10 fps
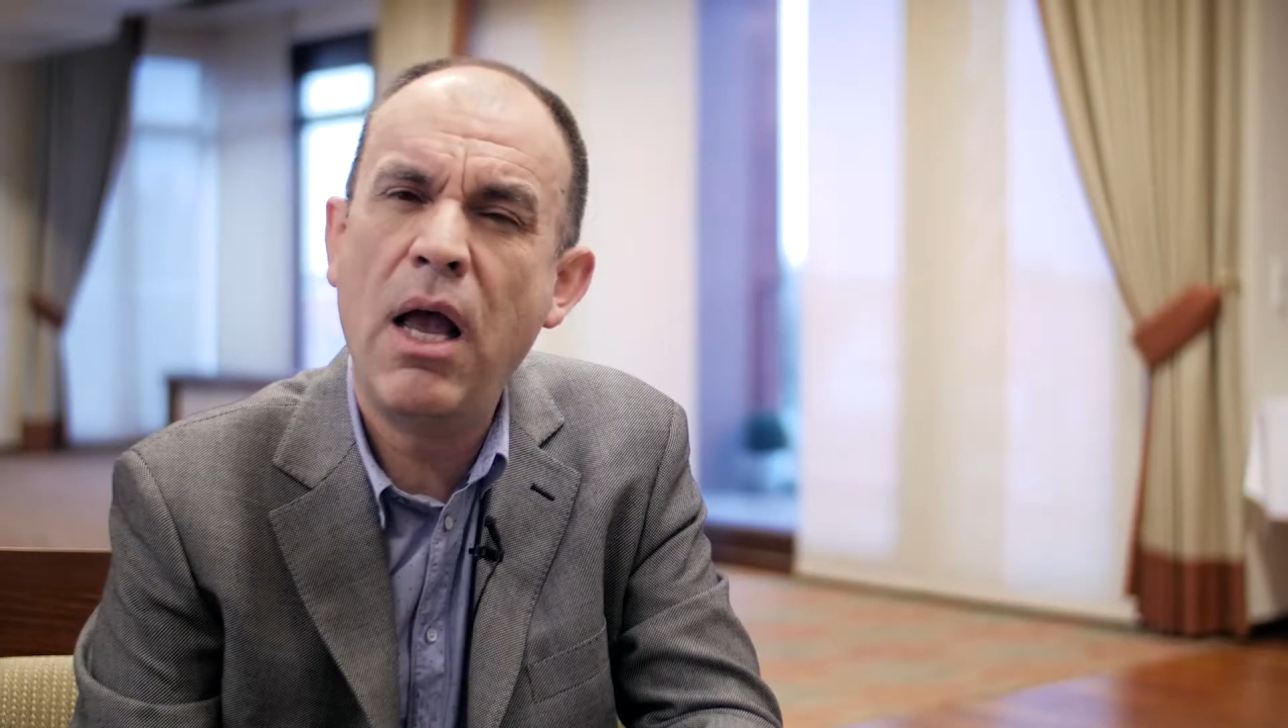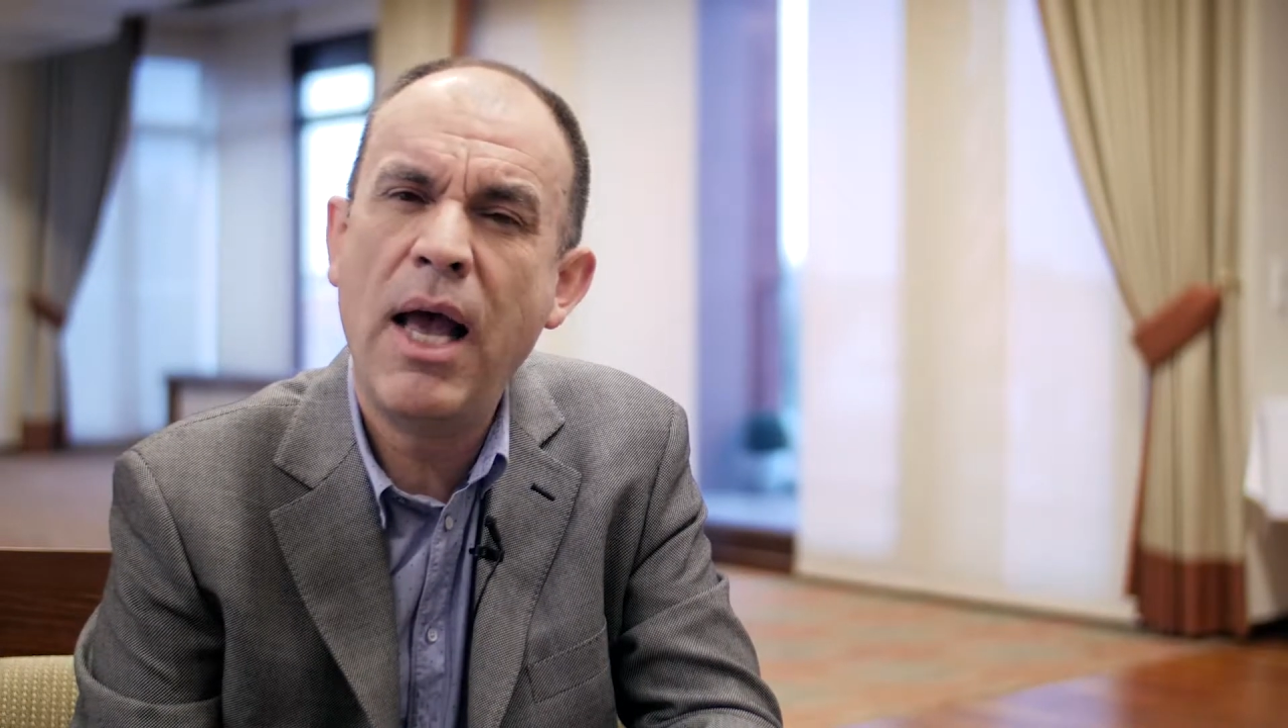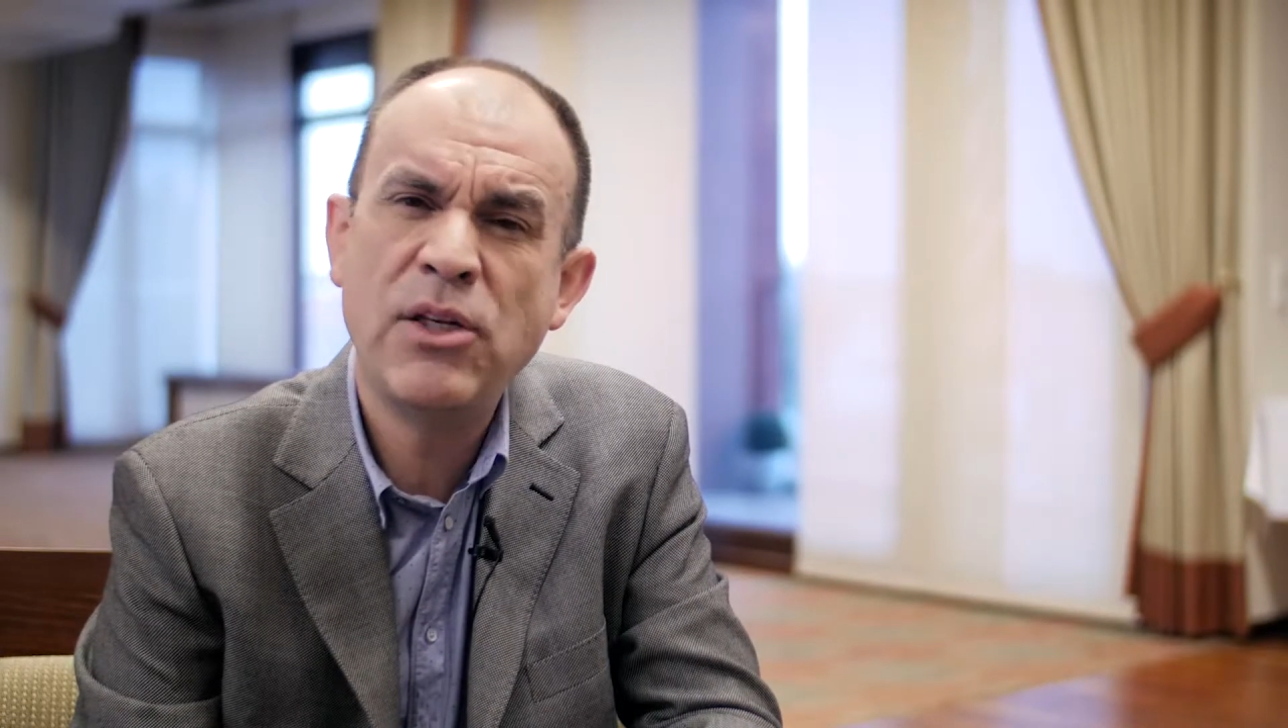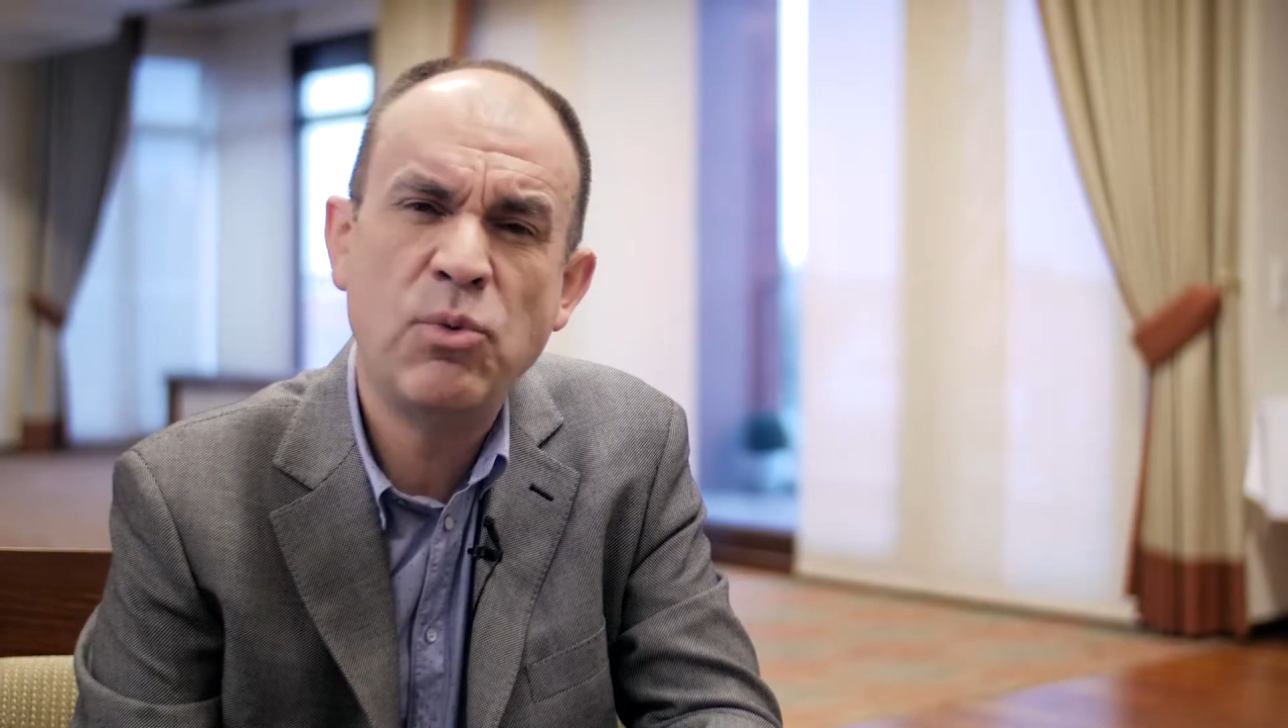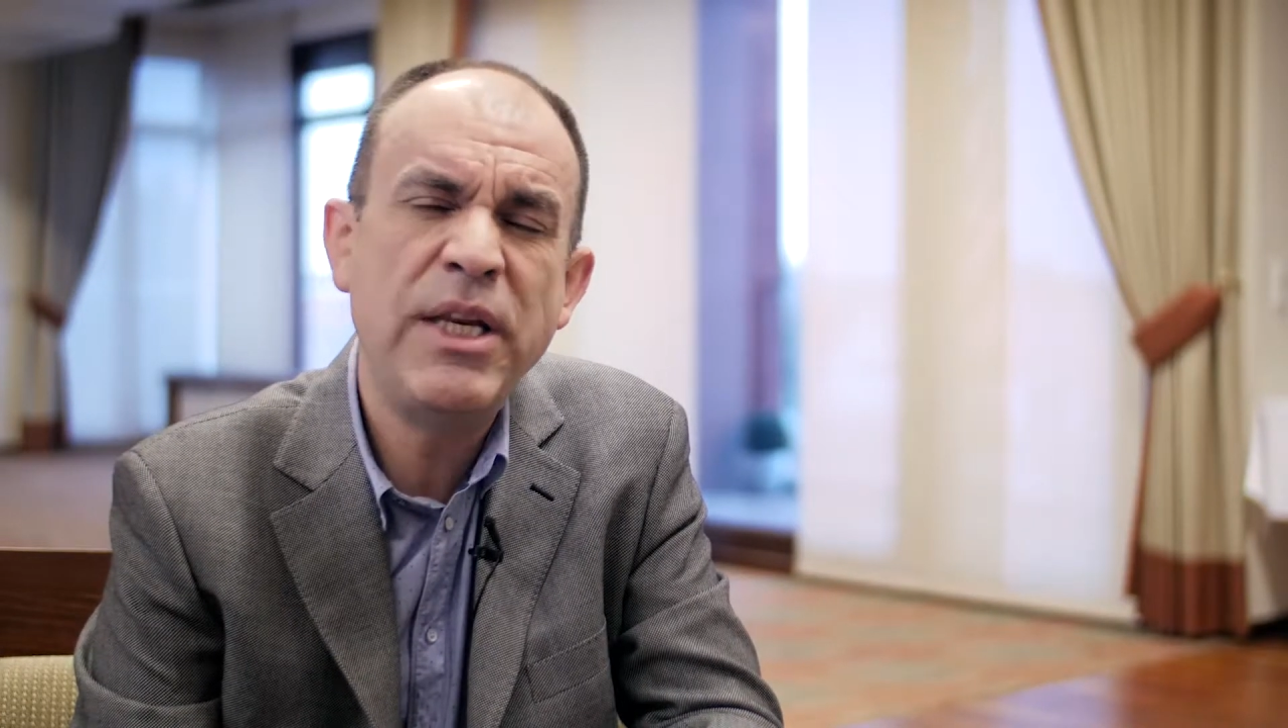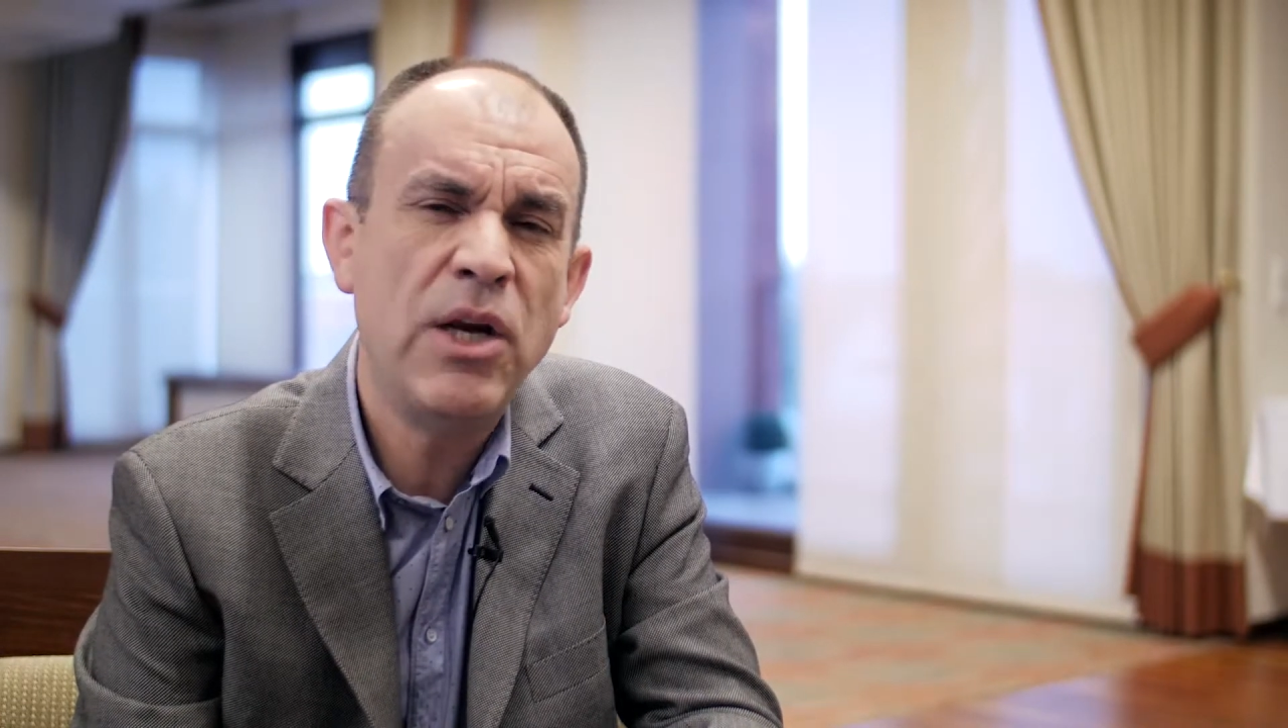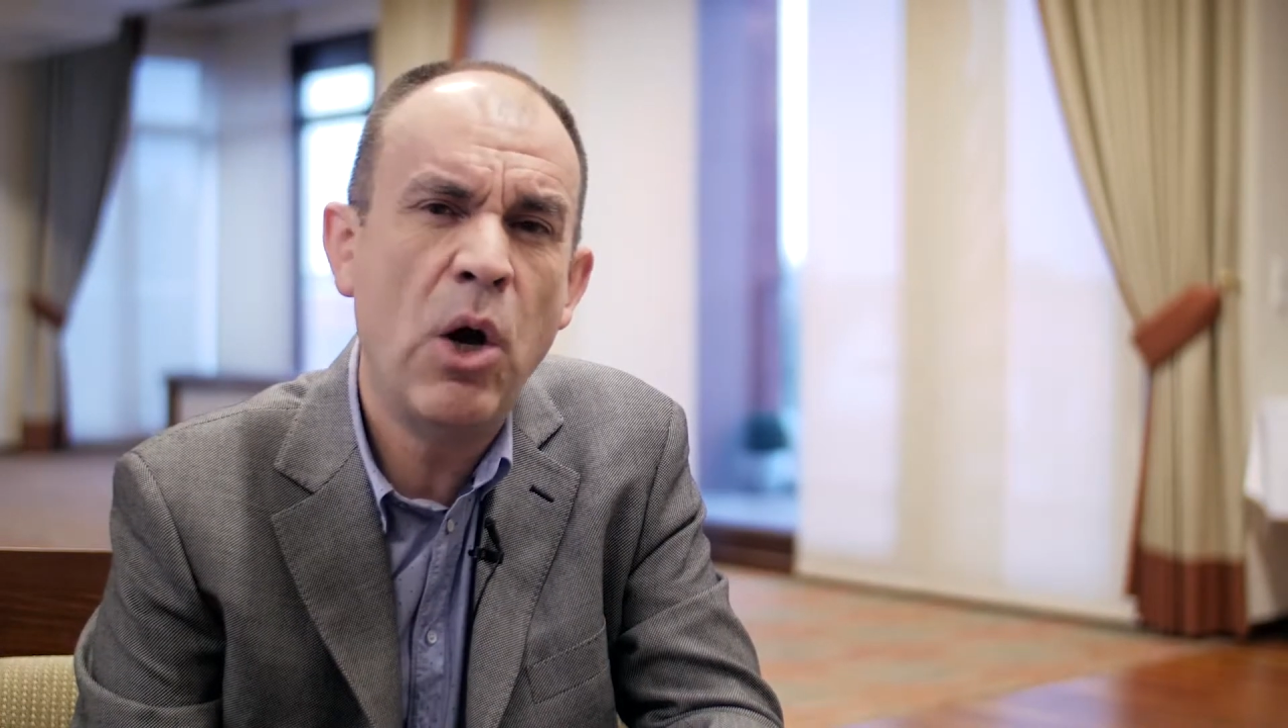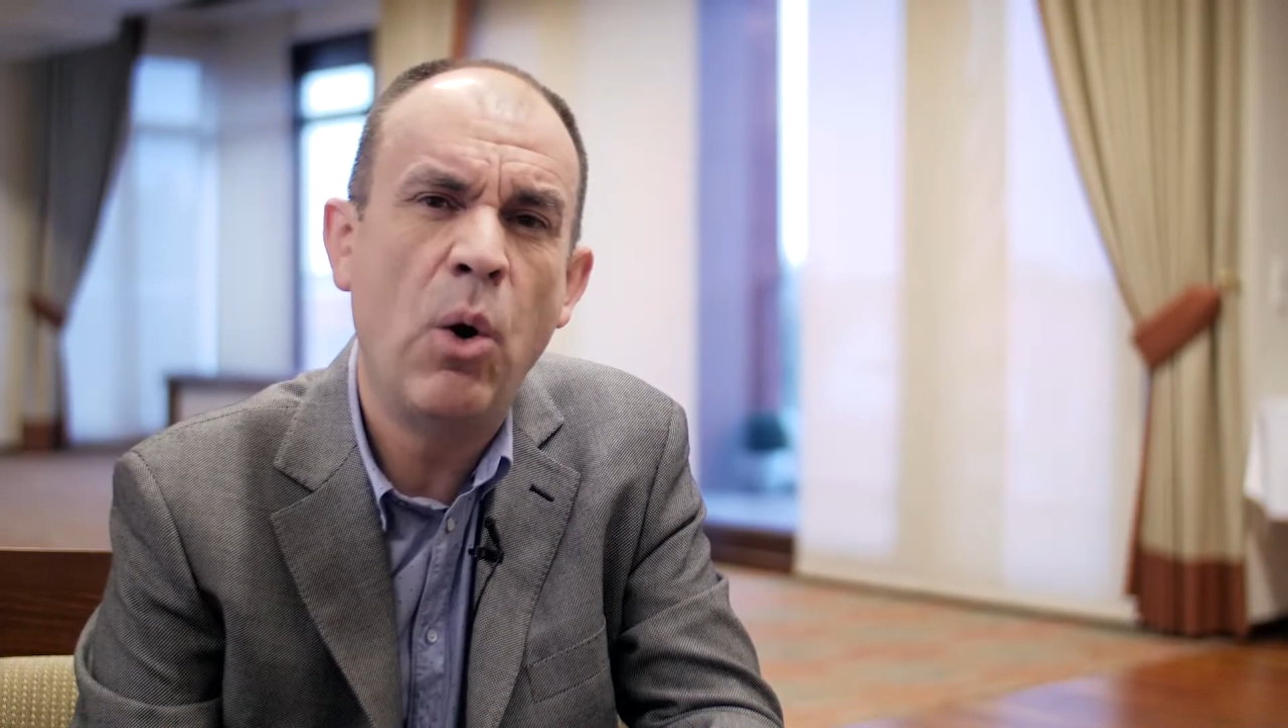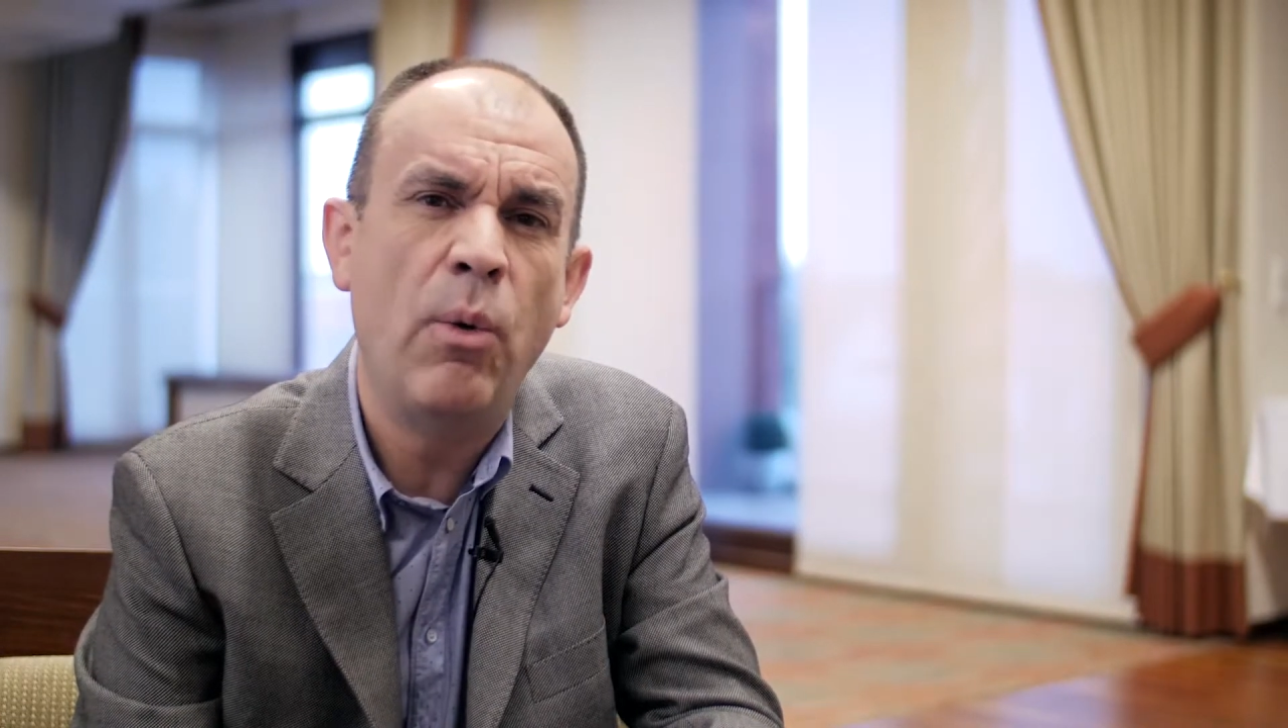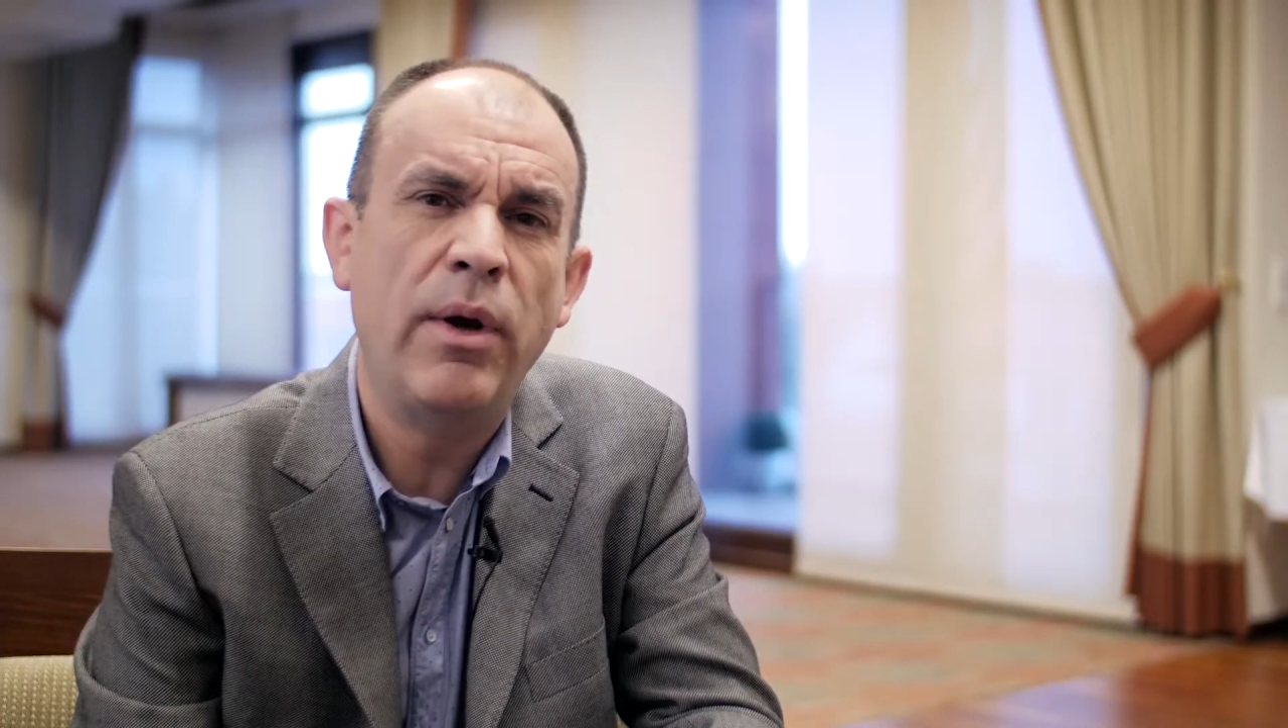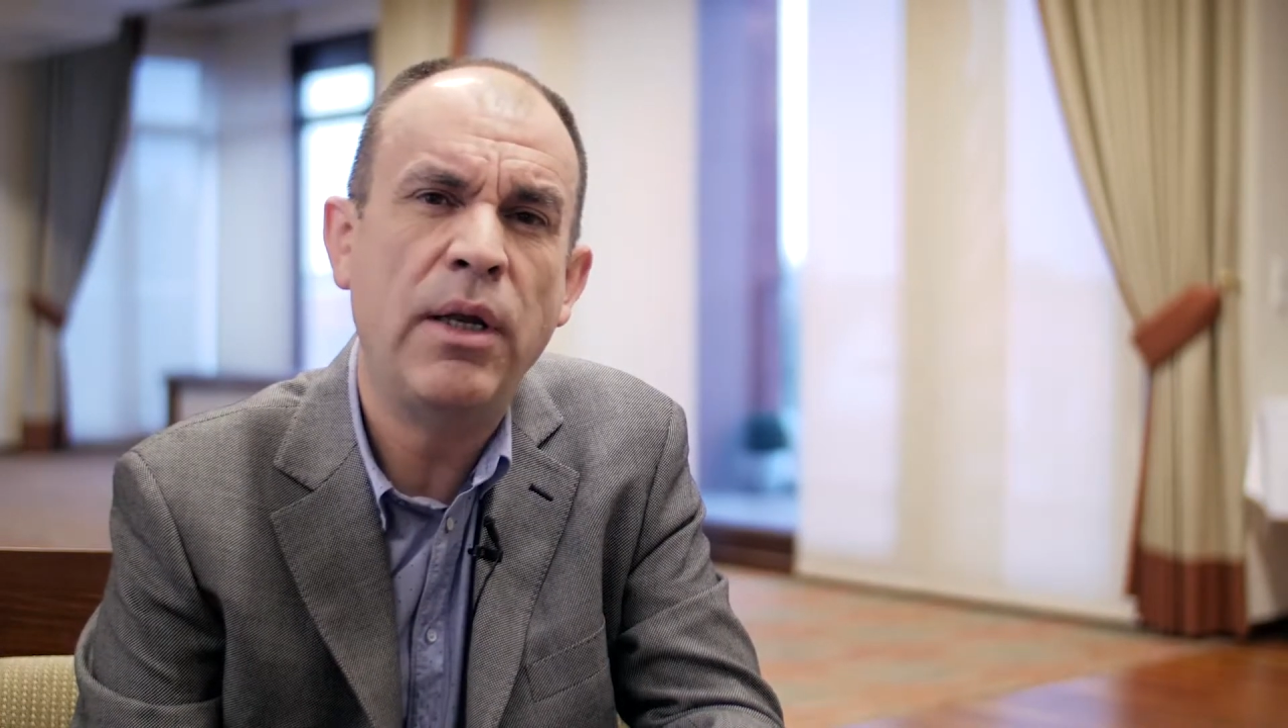as we know